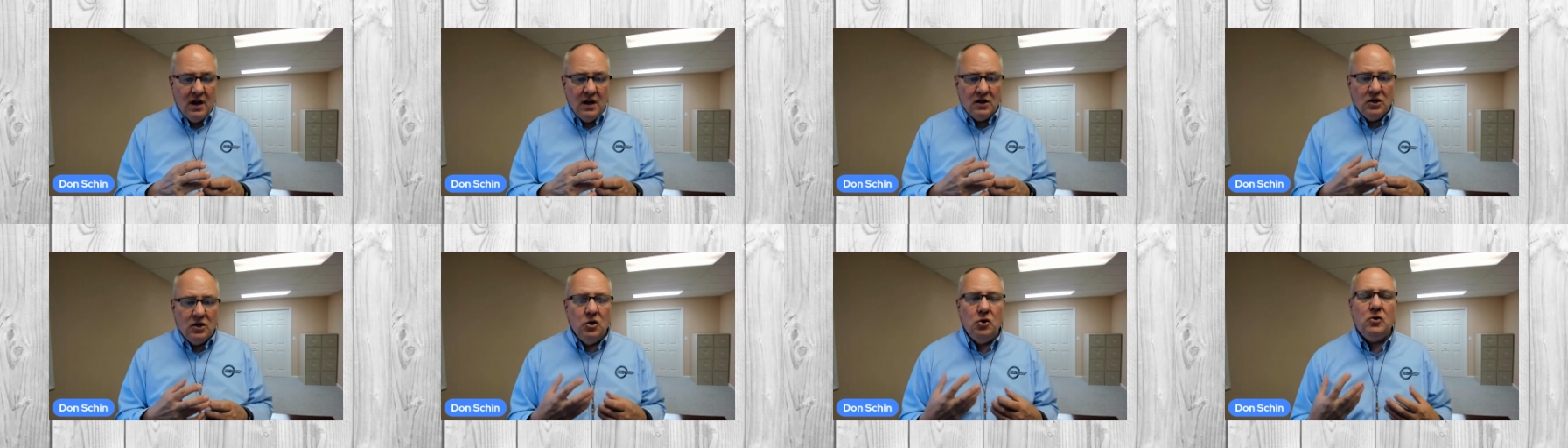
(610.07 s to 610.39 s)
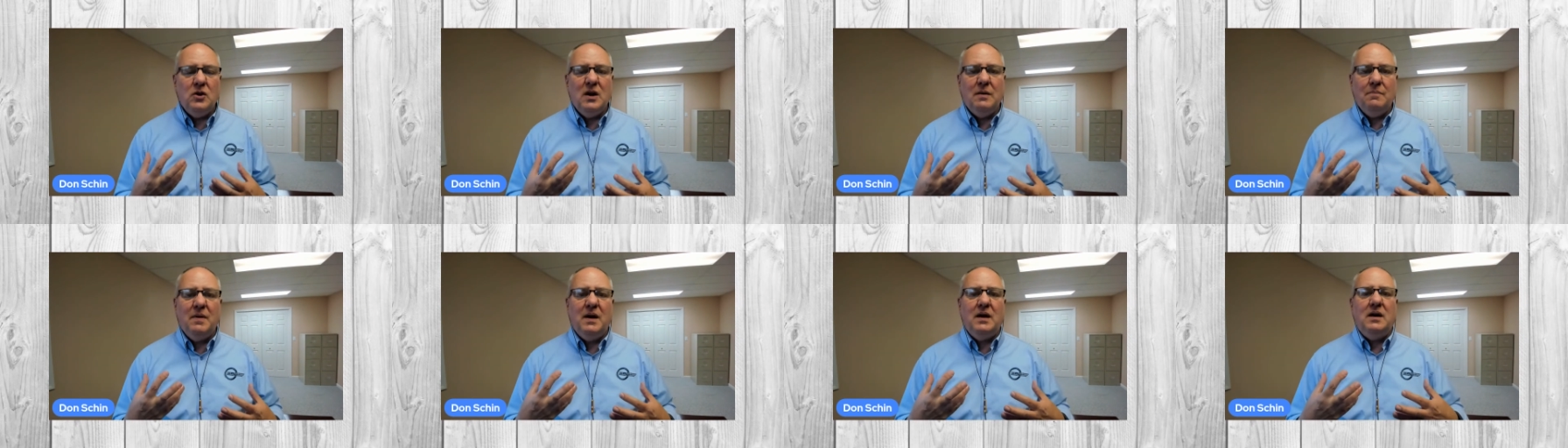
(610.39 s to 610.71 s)
you
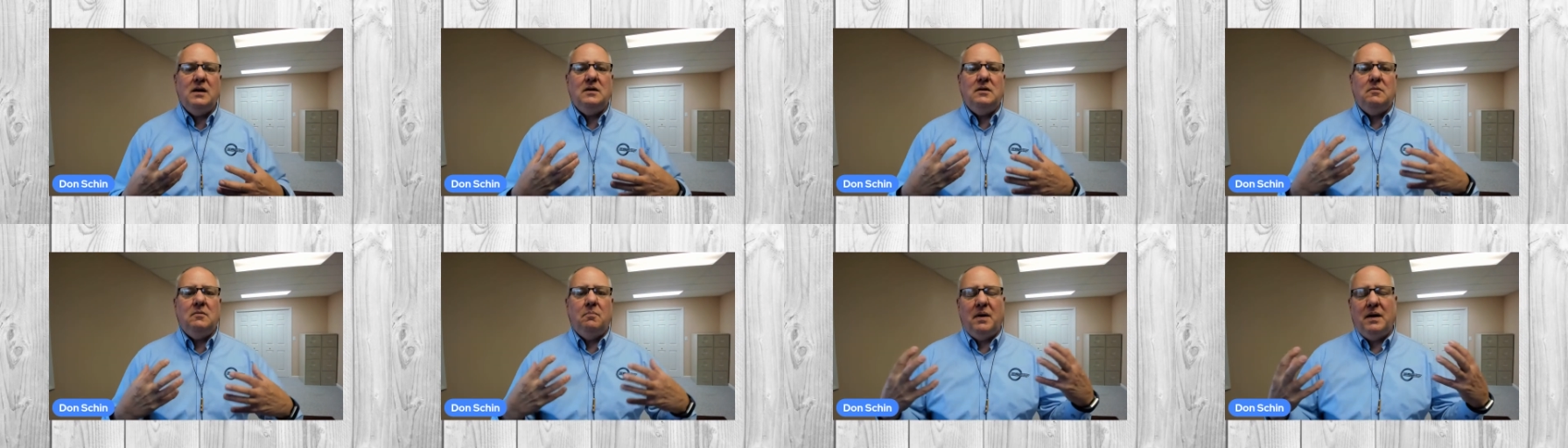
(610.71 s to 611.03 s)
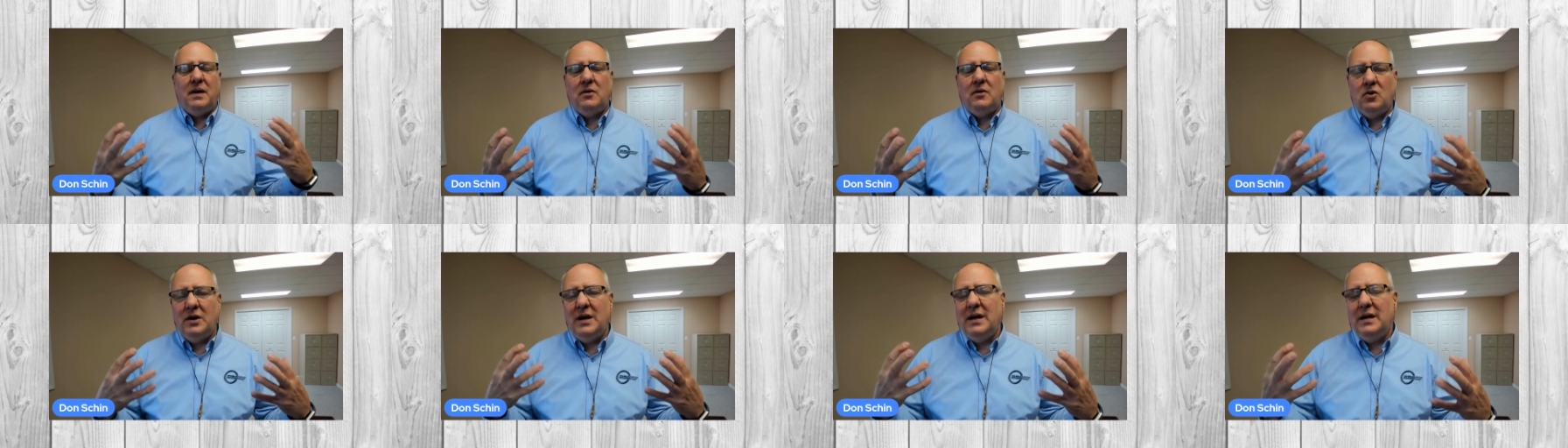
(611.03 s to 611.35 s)

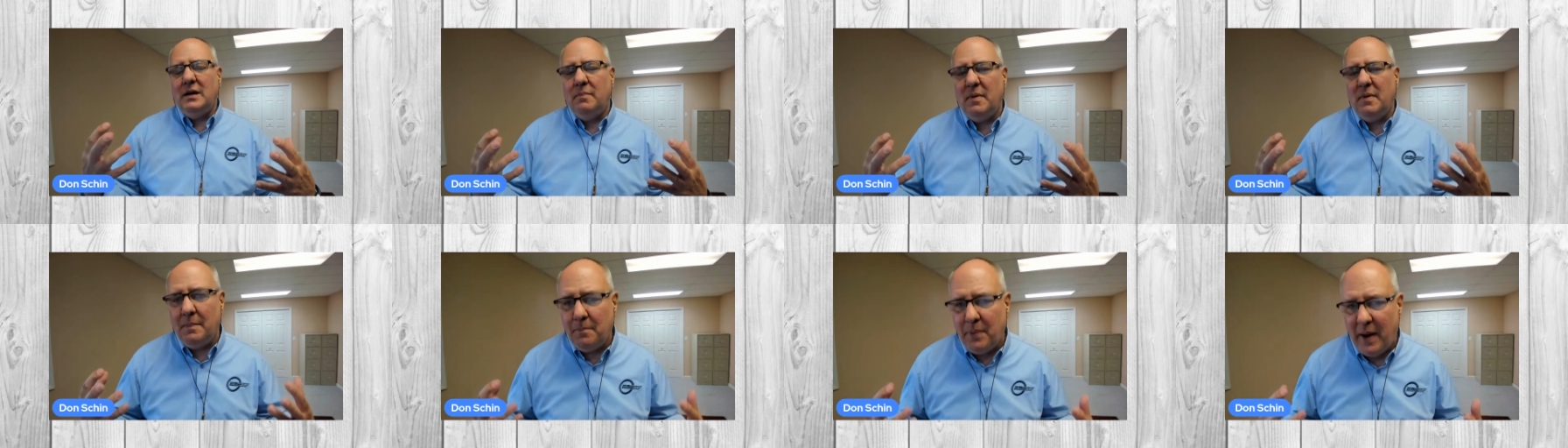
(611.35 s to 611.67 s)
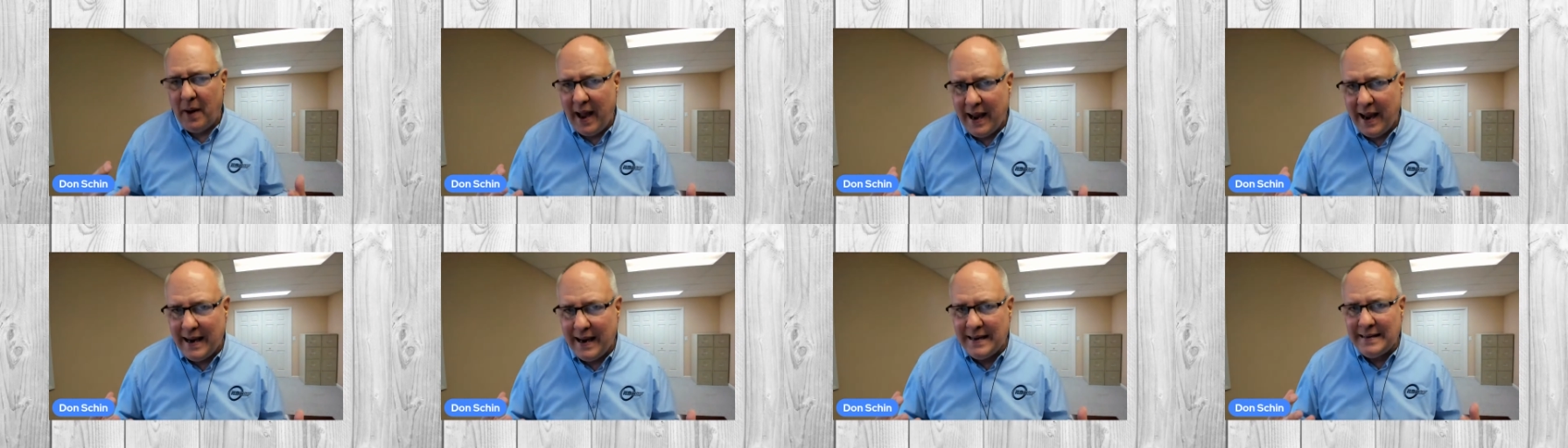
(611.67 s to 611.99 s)
need to be
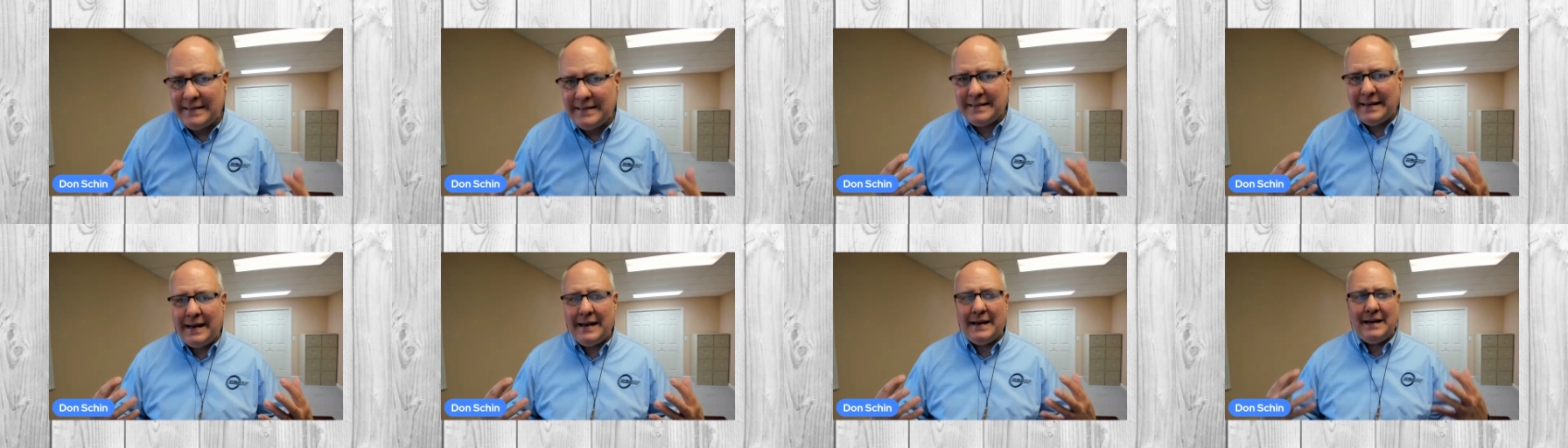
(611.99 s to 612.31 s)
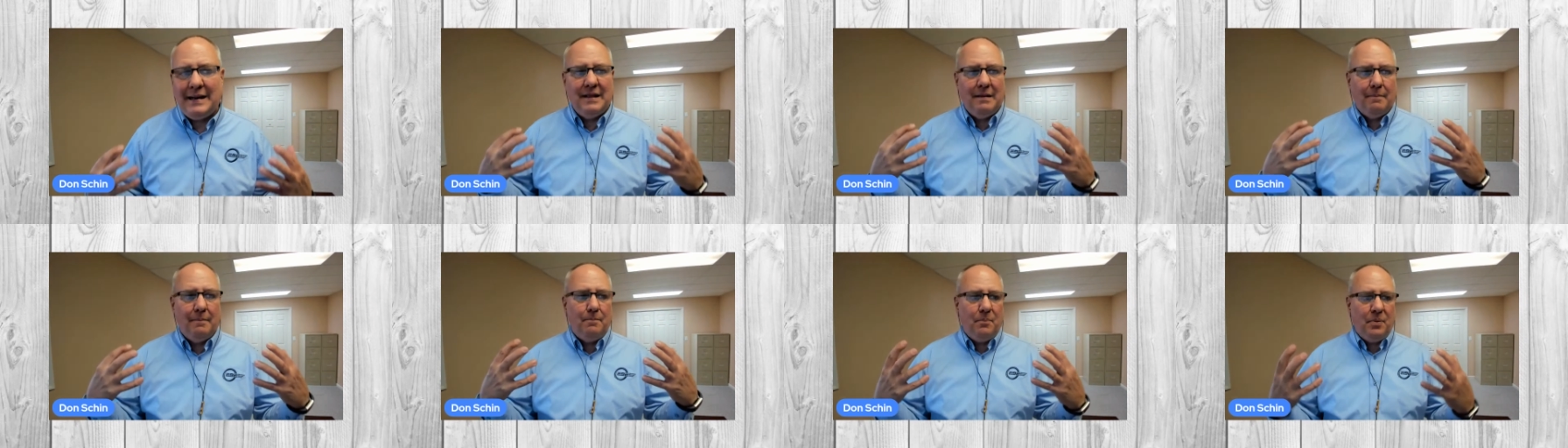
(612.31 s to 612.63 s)

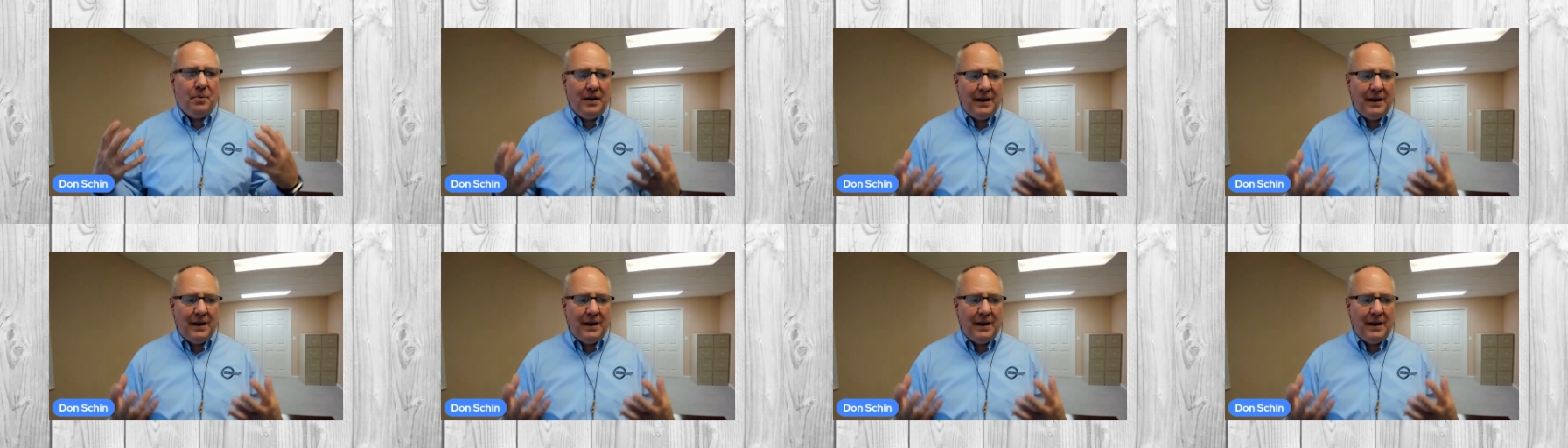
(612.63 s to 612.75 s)
painting the